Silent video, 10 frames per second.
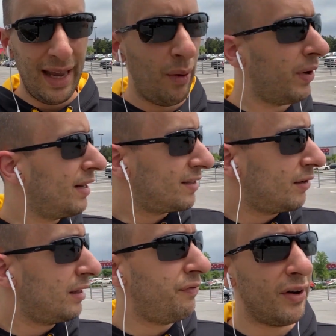And when I
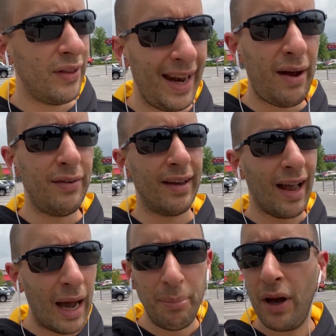started to figure that out, I was
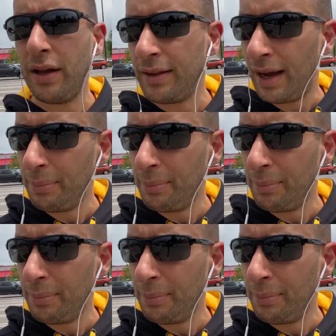like, I'm not,